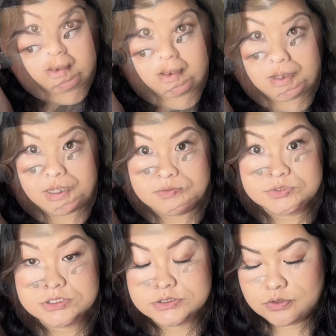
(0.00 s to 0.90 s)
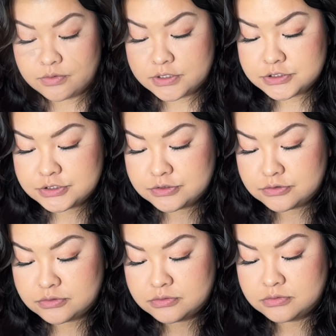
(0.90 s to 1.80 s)
I'm just going
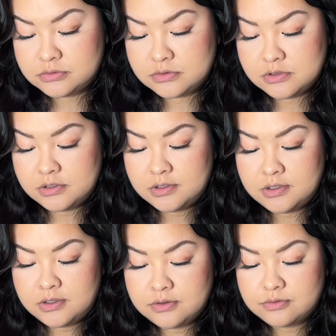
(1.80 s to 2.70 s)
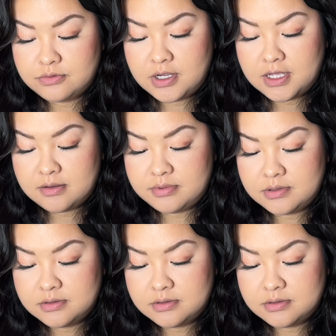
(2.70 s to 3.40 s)
to grab